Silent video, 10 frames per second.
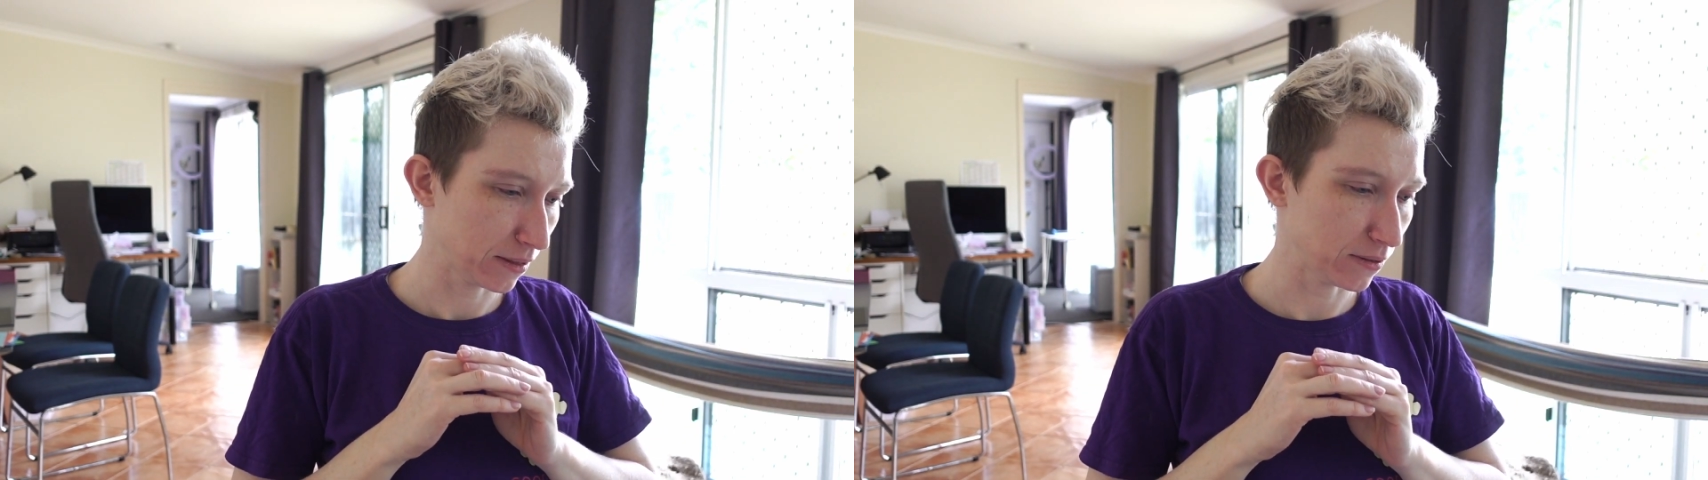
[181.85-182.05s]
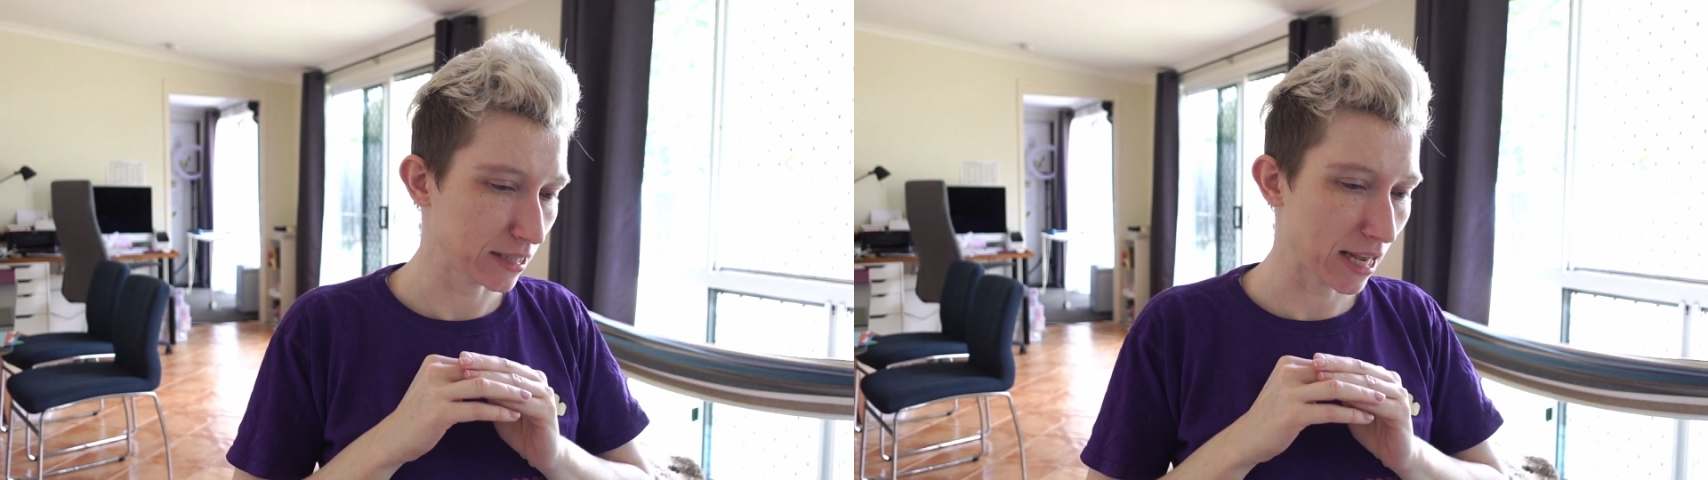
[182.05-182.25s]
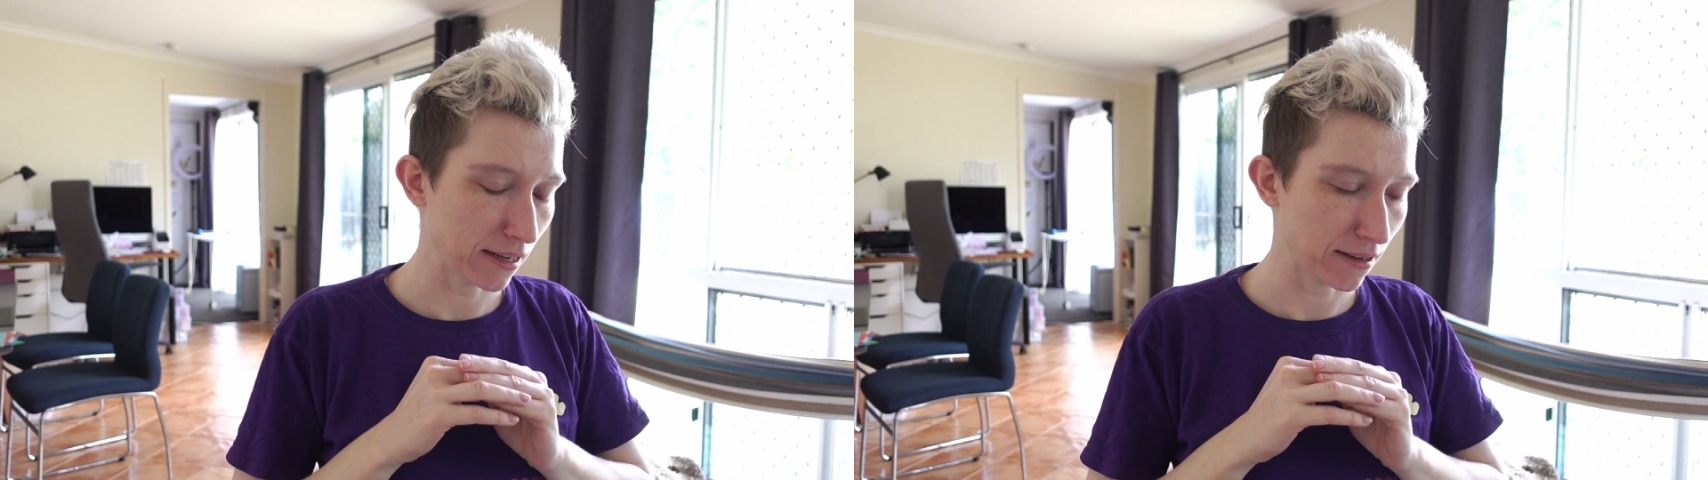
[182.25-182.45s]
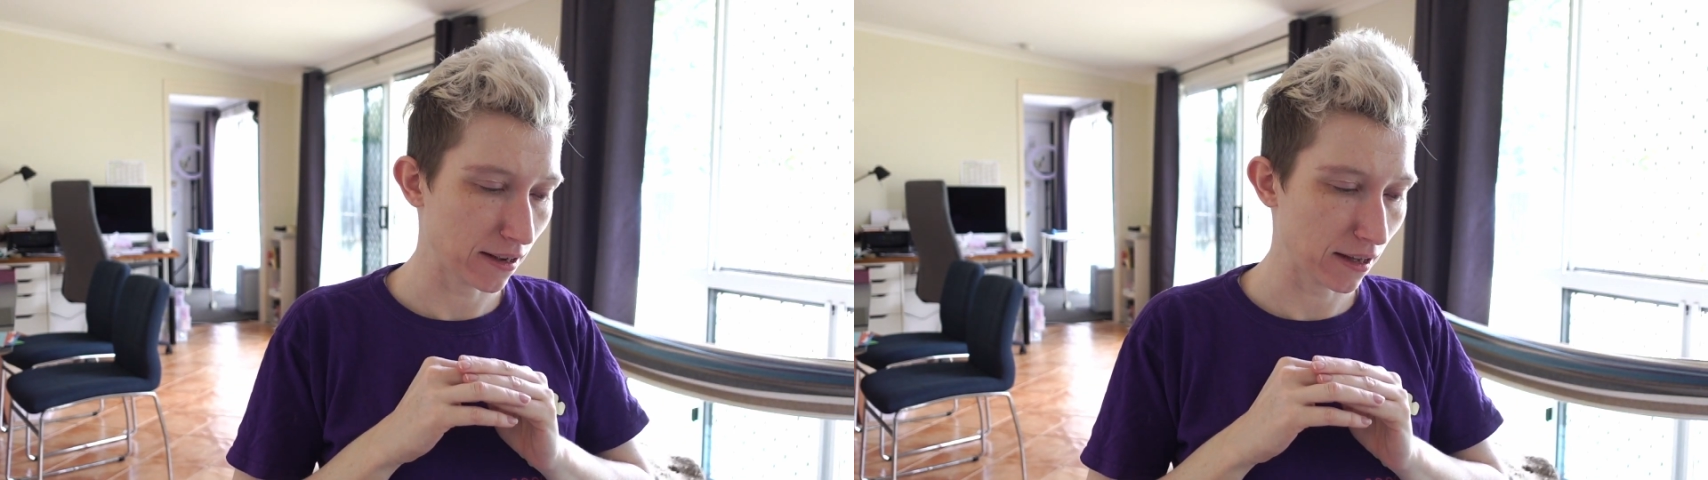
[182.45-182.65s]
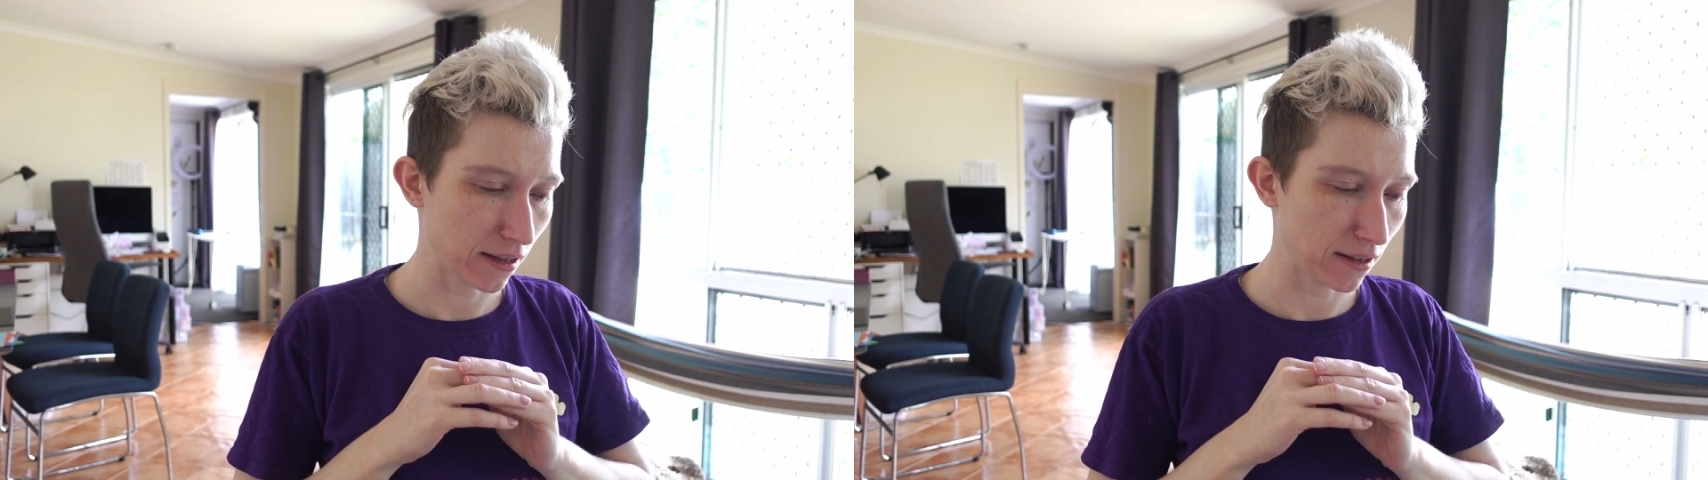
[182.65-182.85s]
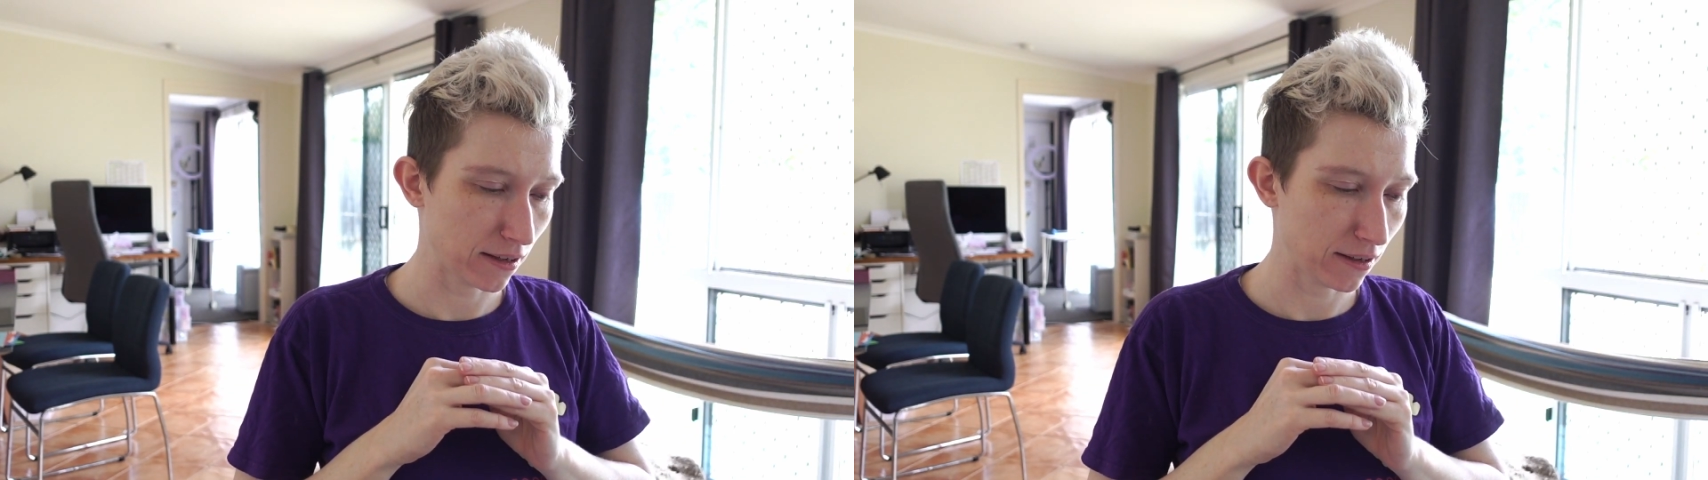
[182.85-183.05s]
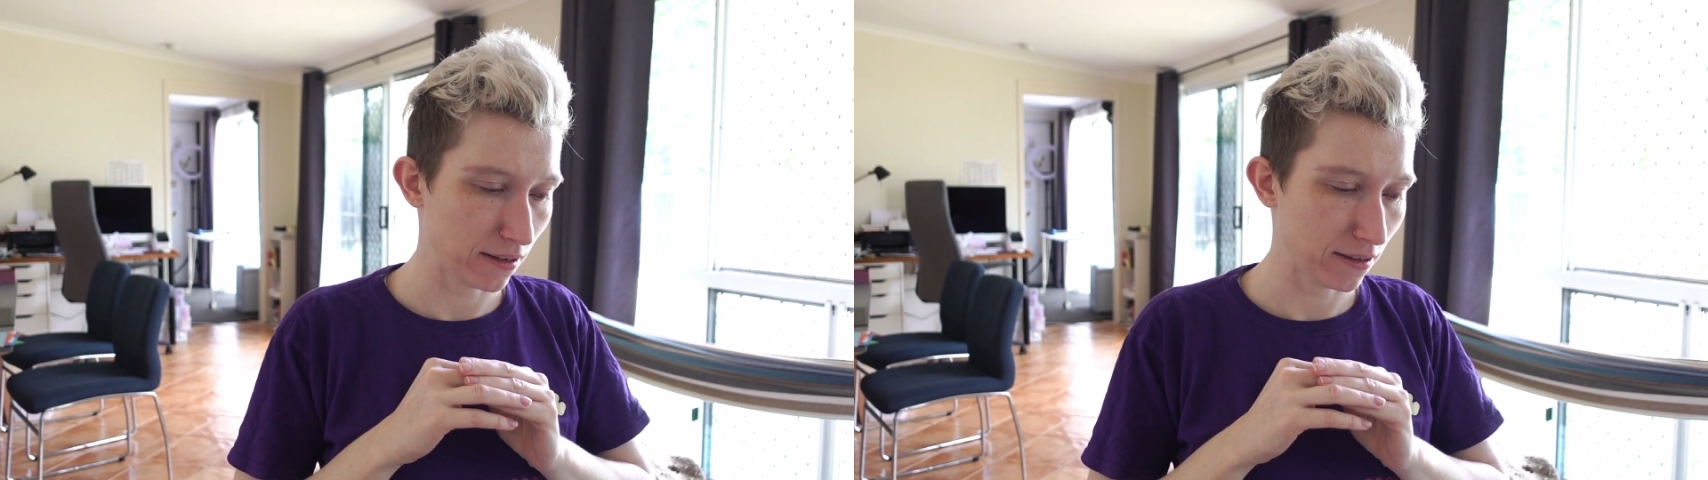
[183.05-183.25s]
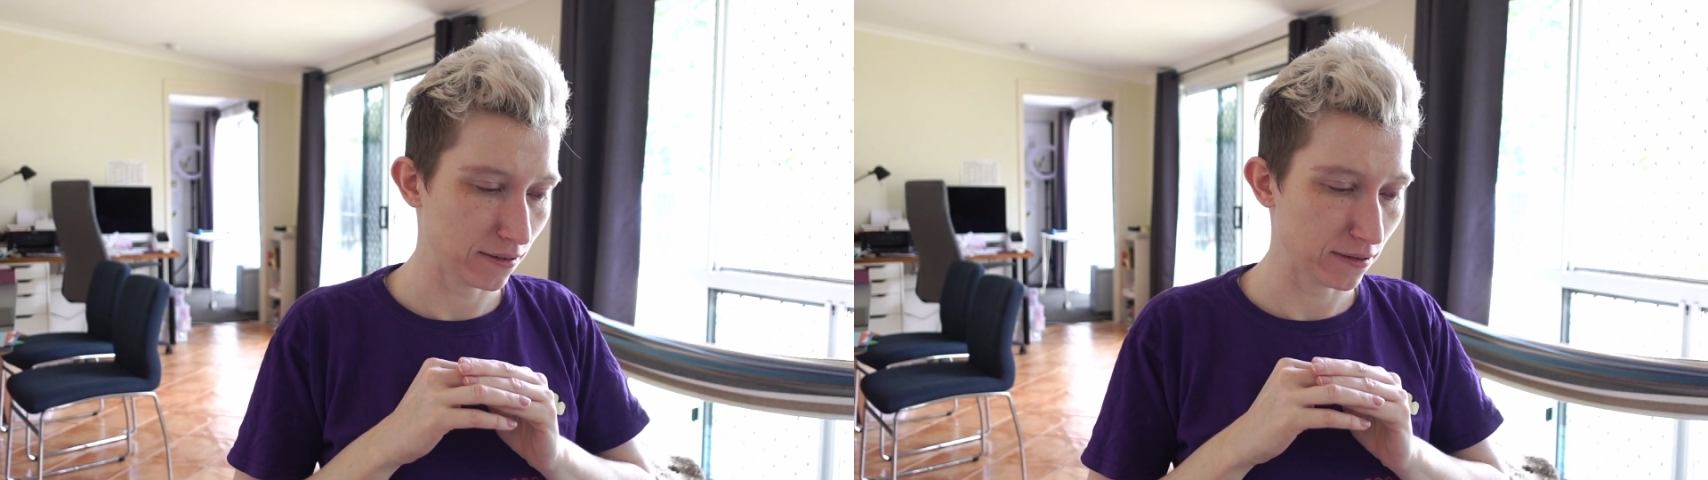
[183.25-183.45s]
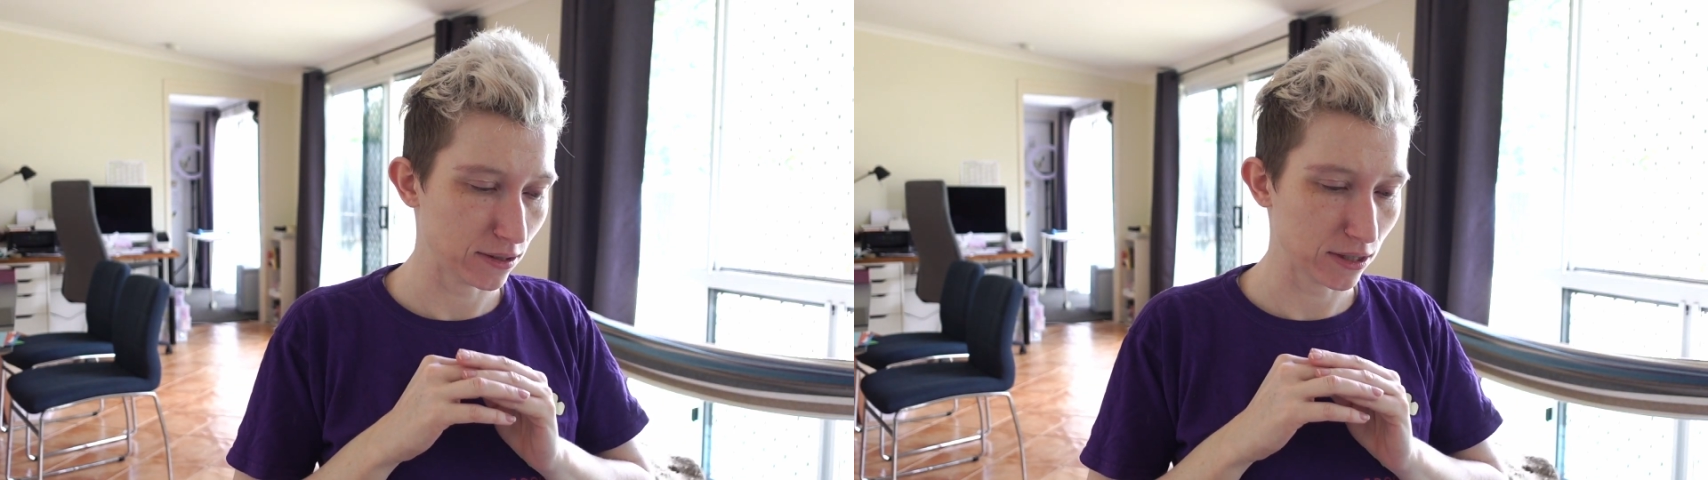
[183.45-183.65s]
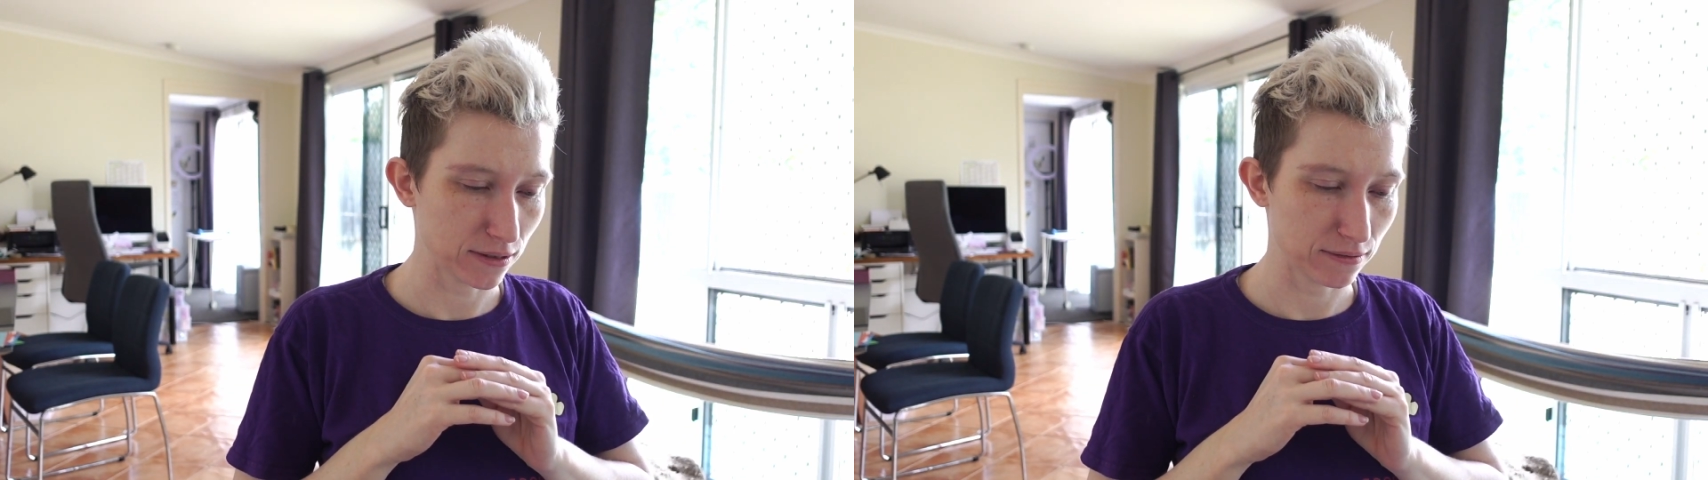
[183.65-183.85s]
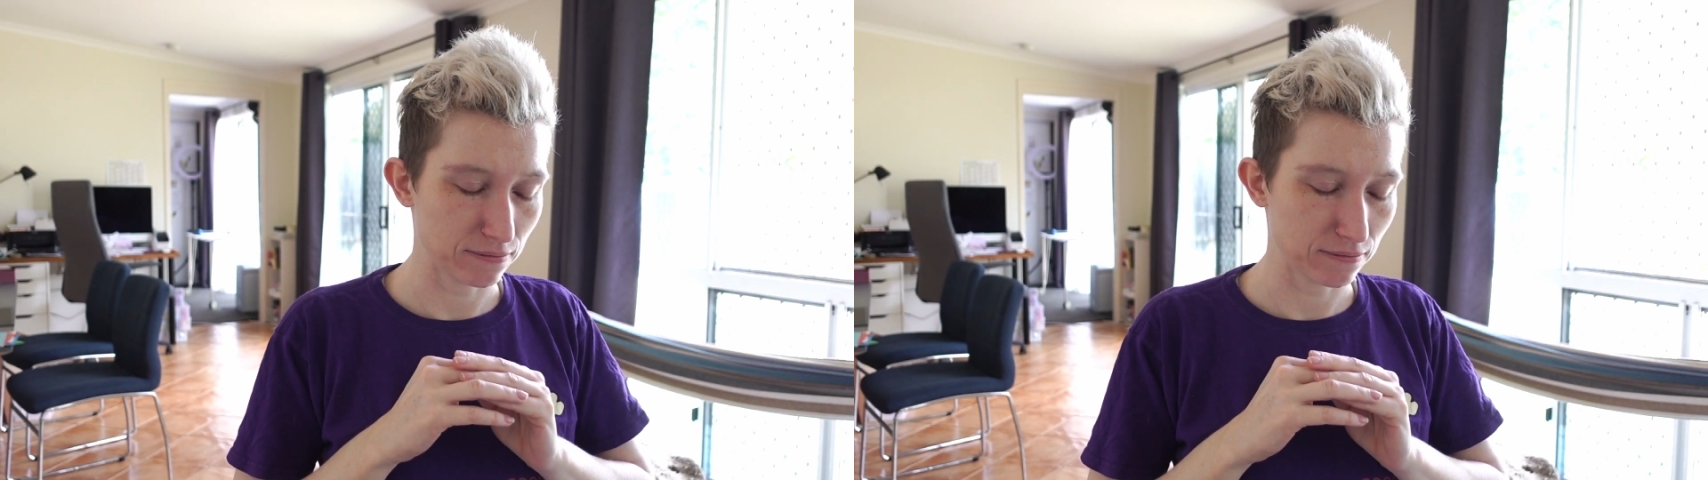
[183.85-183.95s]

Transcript: looks like just